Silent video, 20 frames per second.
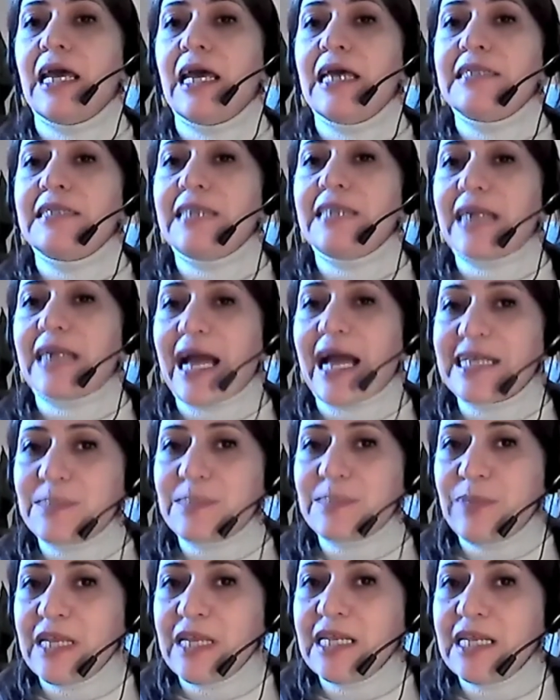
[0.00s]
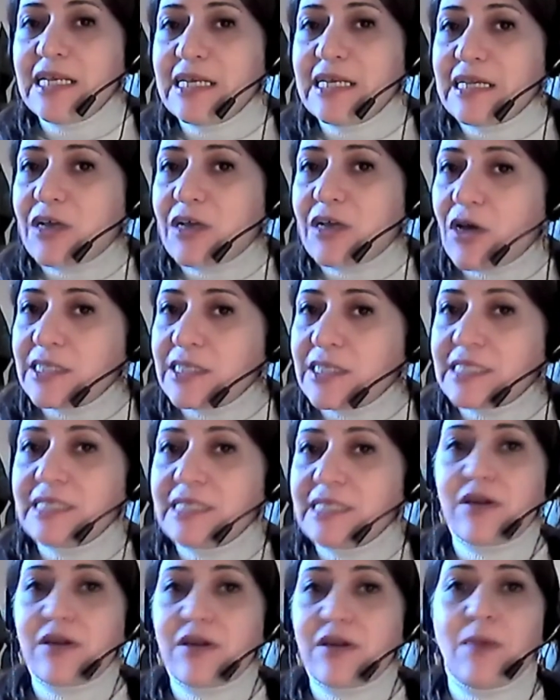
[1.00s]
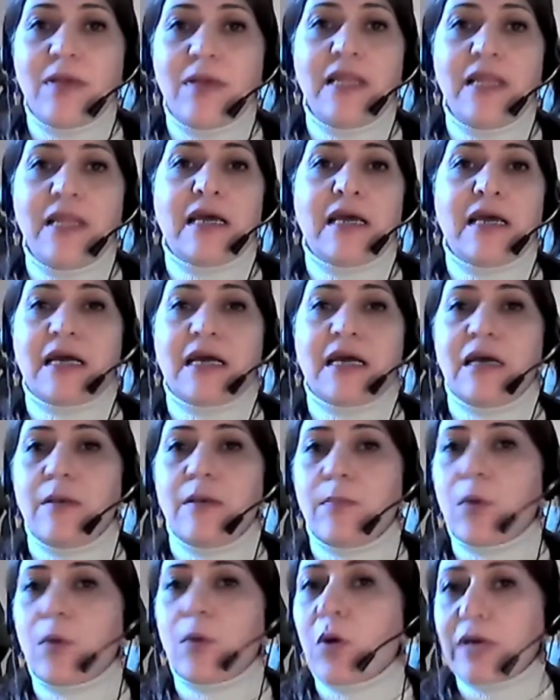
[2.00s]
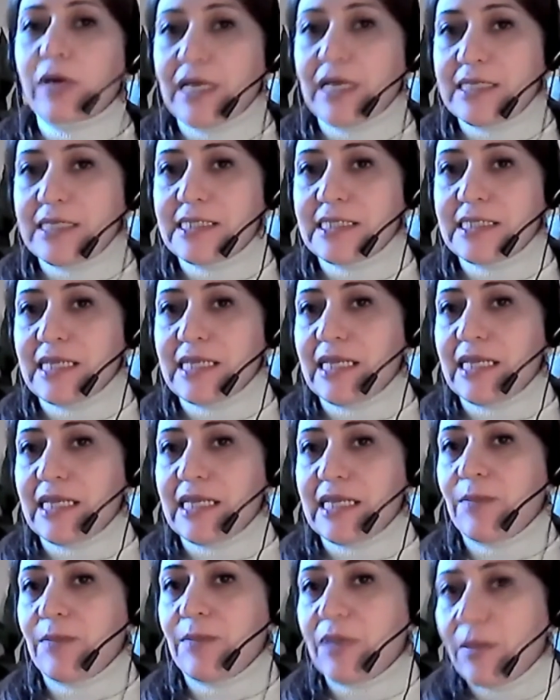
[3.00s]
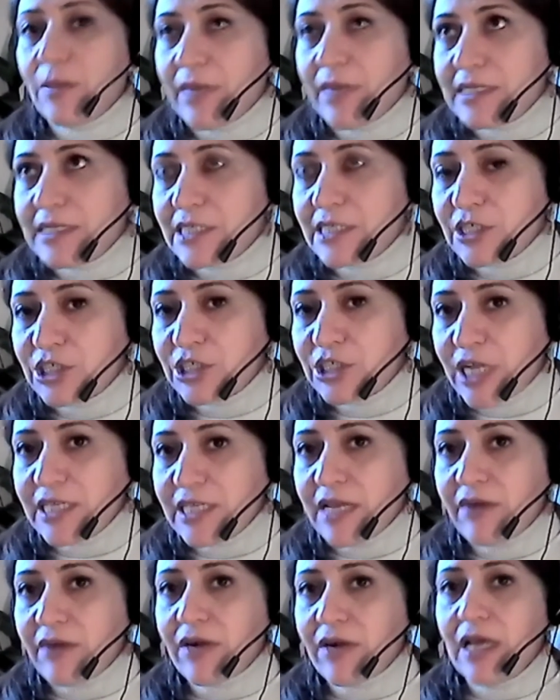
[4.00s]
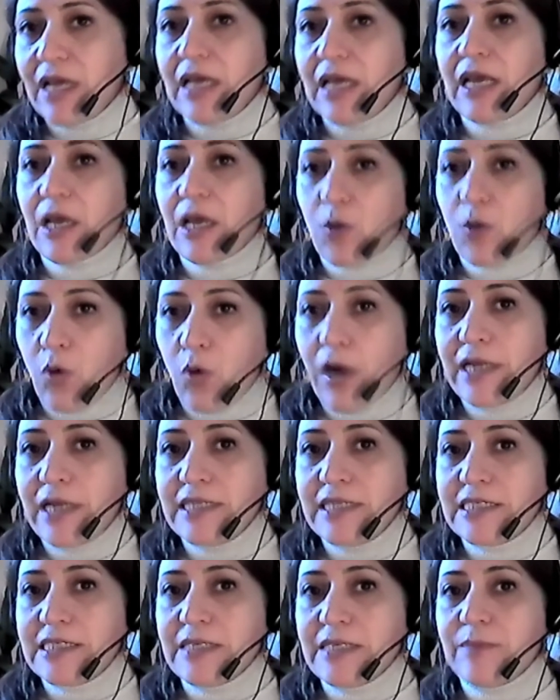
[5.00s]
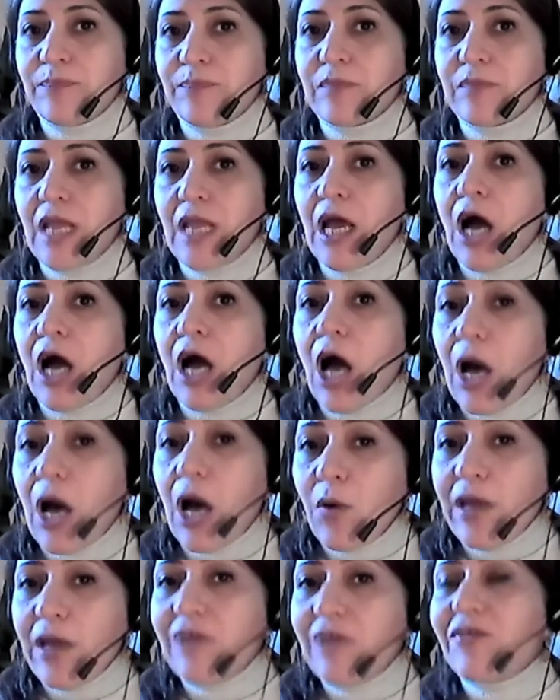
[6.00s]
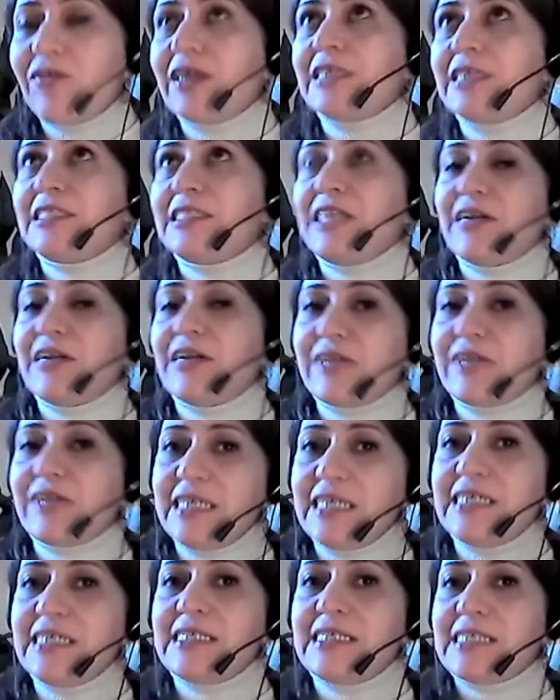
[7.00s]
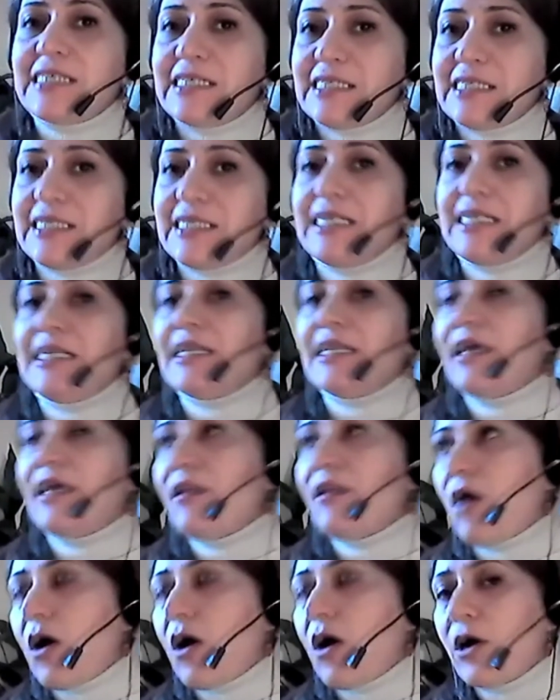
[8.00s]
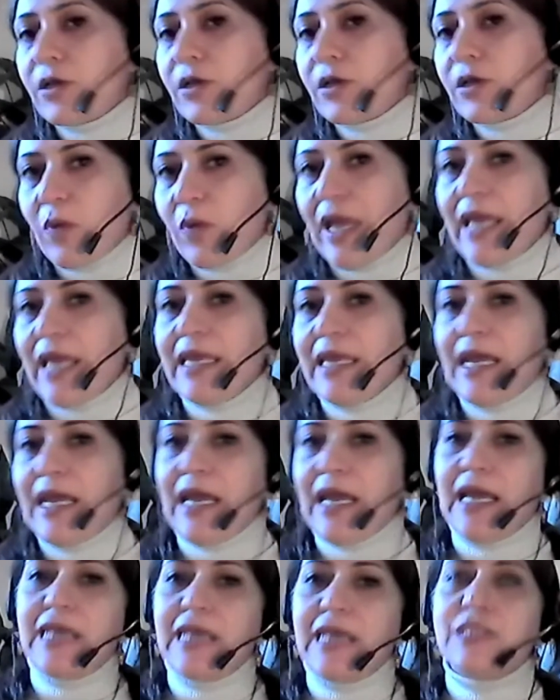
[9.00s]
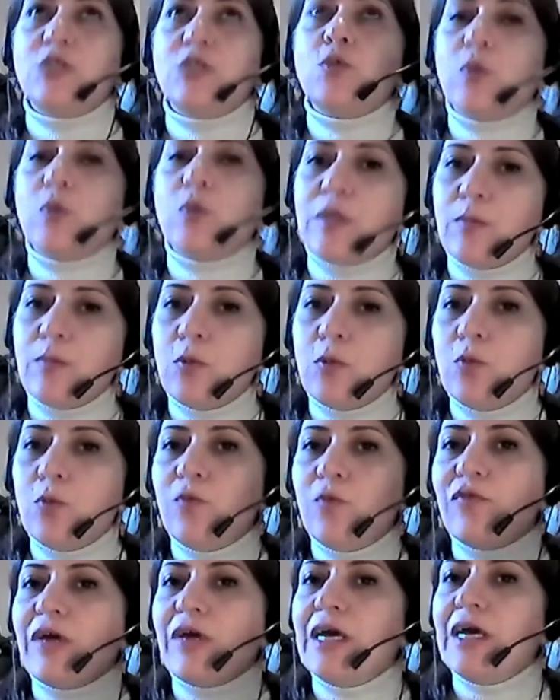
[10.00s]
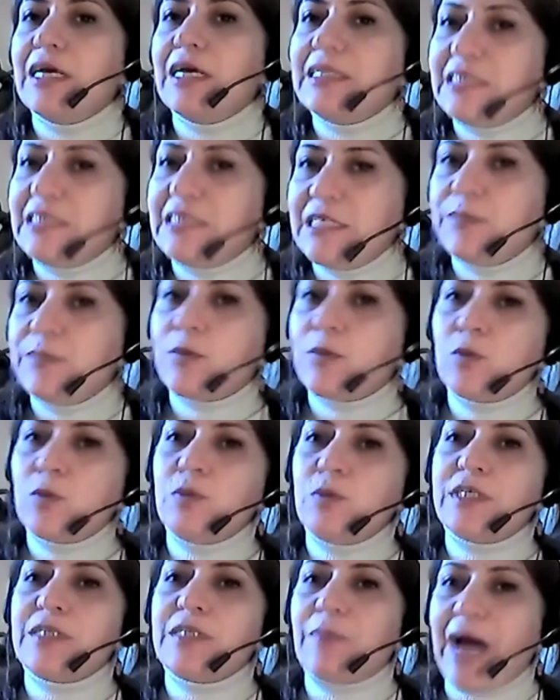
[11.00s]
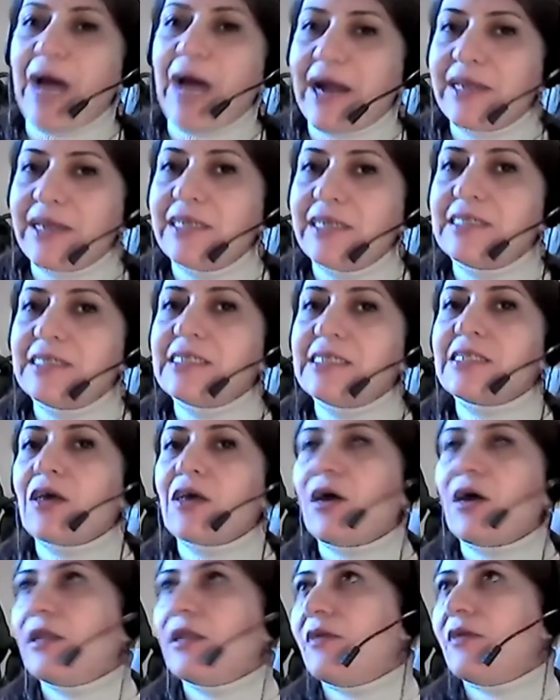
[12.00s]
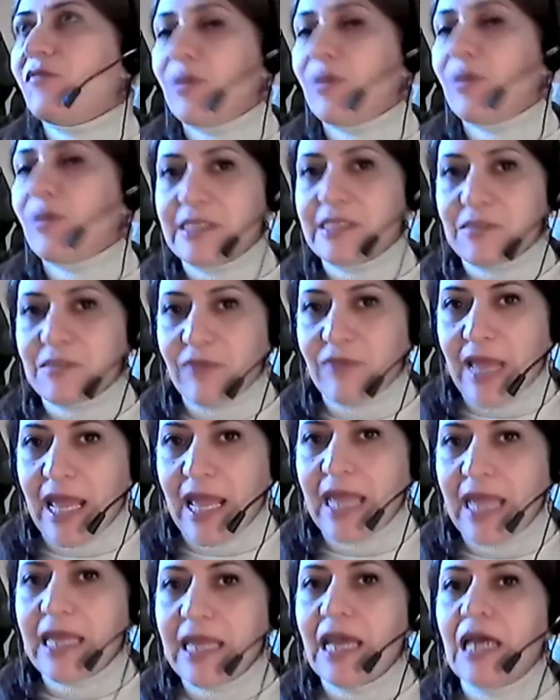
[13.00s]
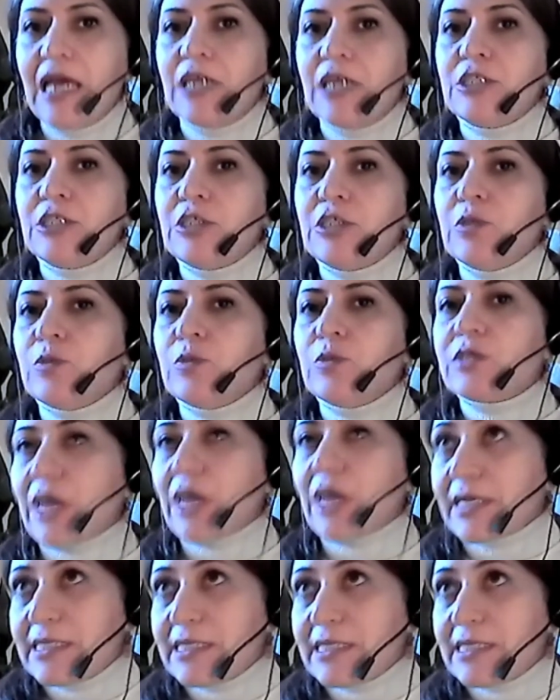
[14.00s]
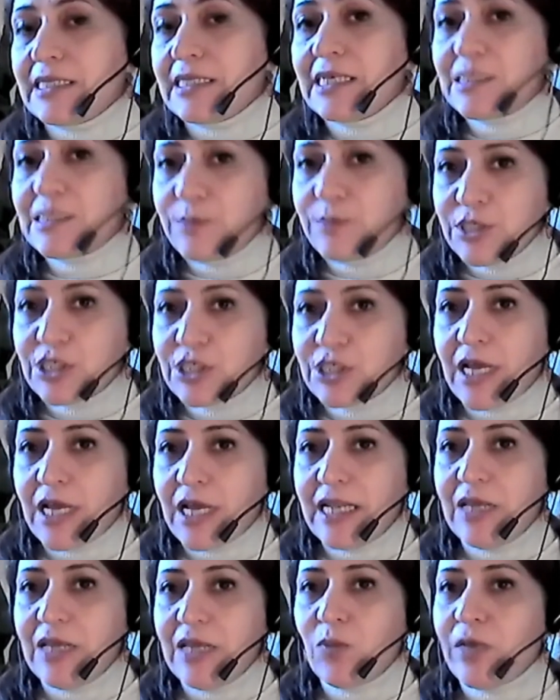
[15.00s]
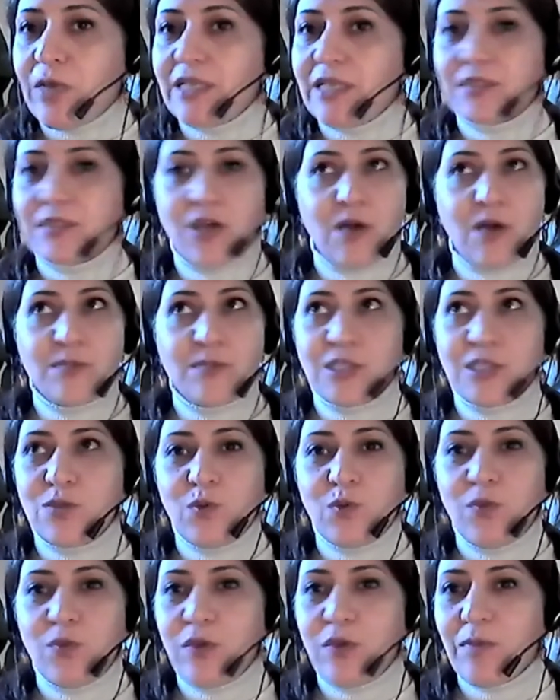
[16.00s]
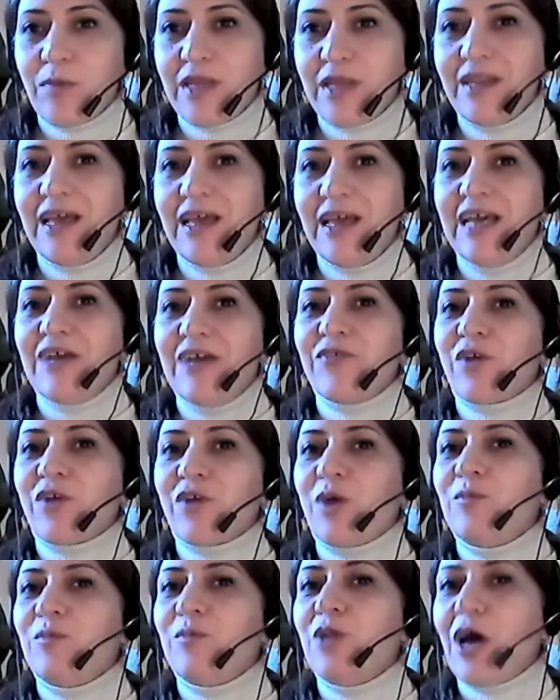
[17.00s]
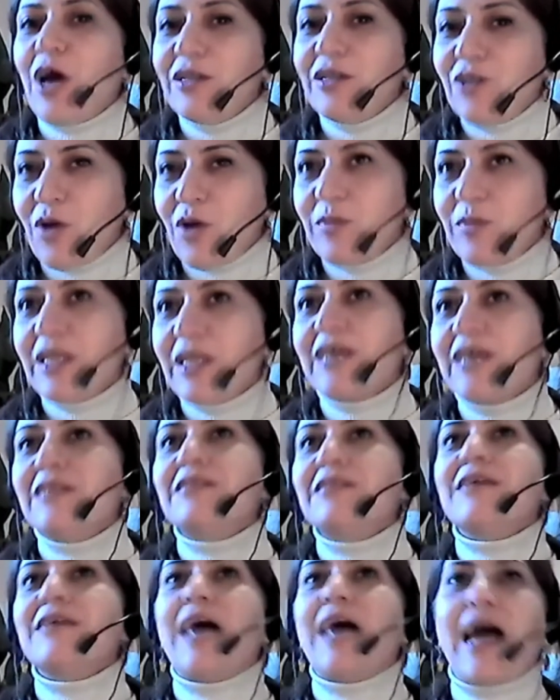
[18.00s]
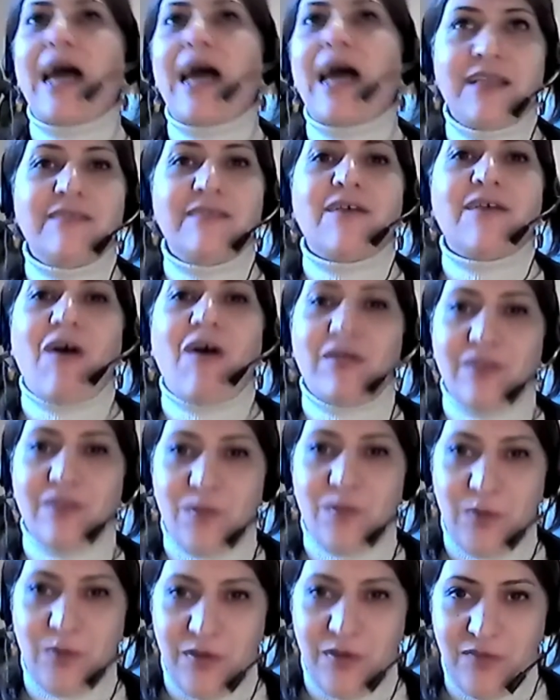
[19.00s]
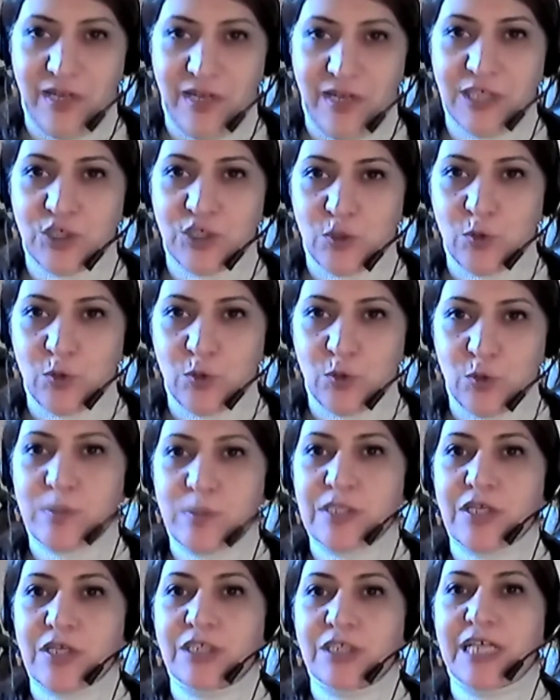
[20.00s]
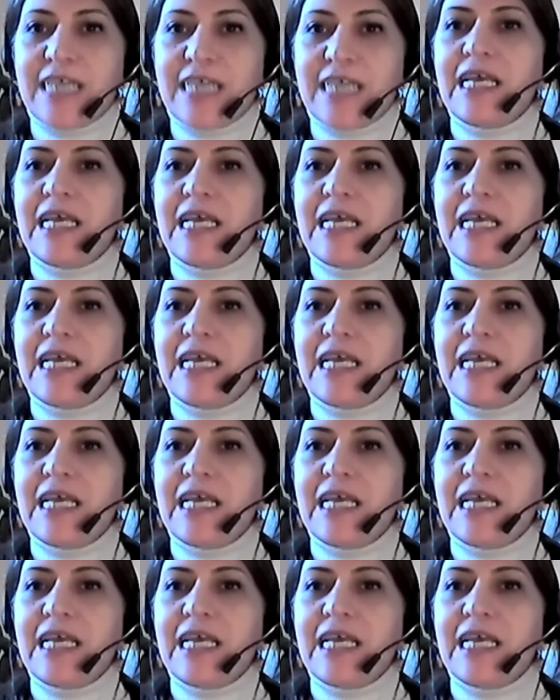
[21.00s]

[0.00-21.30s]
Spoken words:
There has been considerable progress in implementing gender equality. However, there is still a long way ahead to remove deep-rooted barriers on women's way to succeed, especially when it comes to women from non-dominant and underprivileged groups, such as